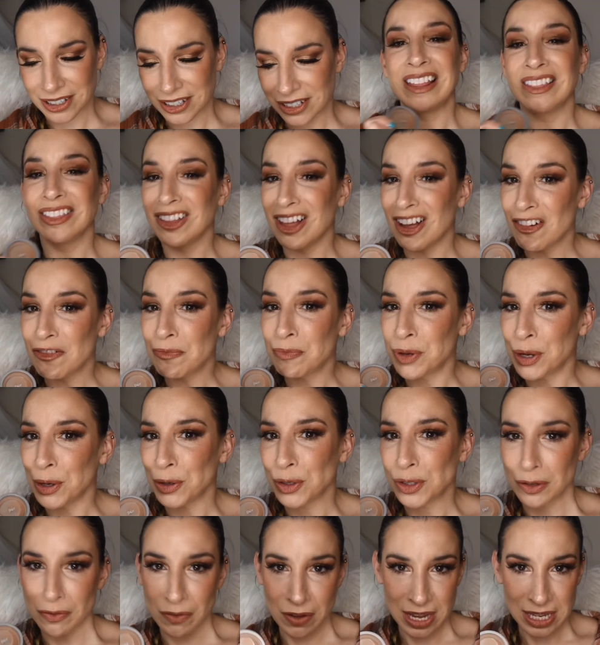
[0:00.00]
I love Pure's
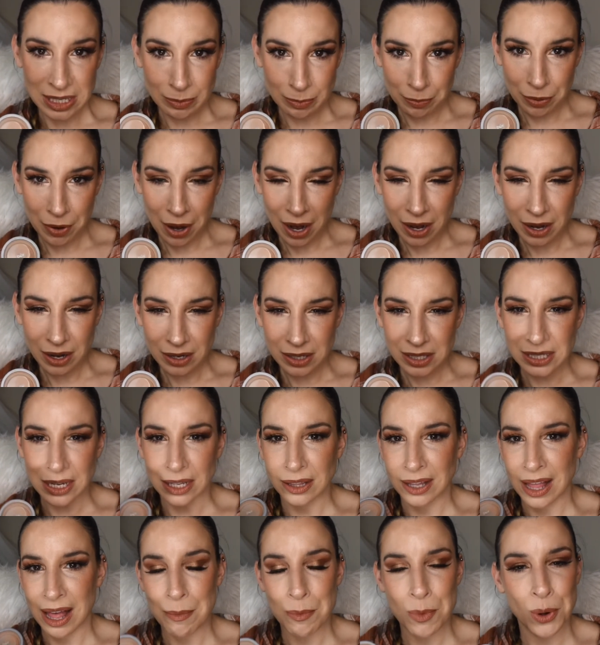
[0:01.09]
face products a
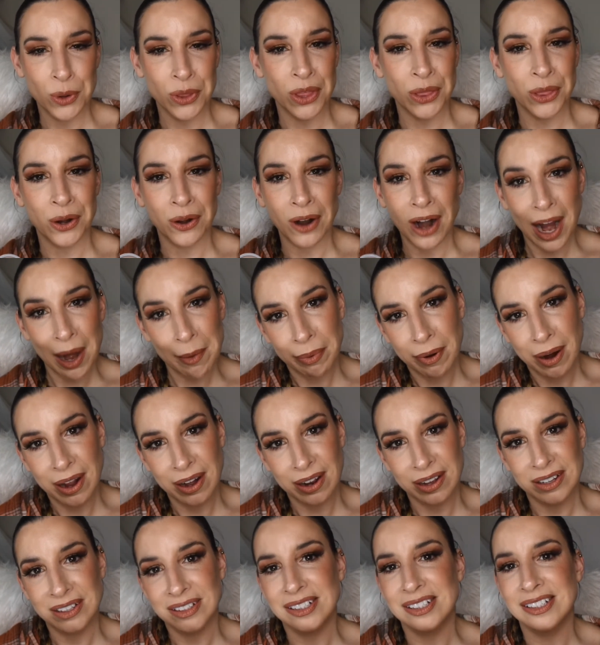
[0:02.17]
lot more than their eye
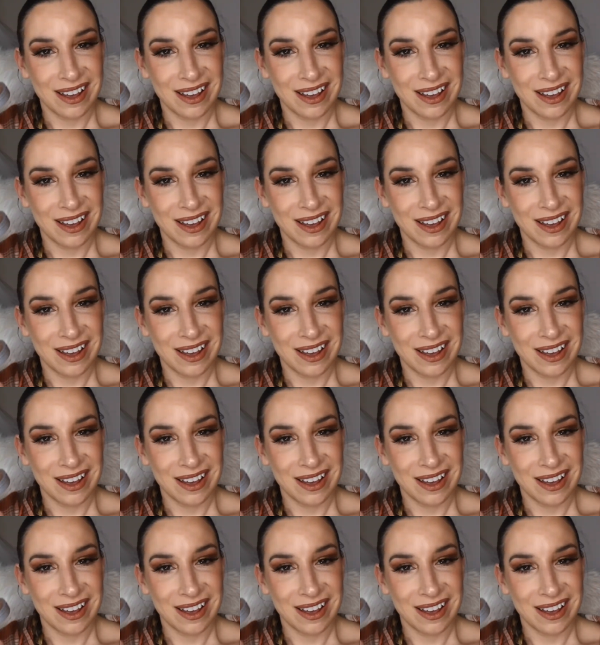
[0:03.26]
products,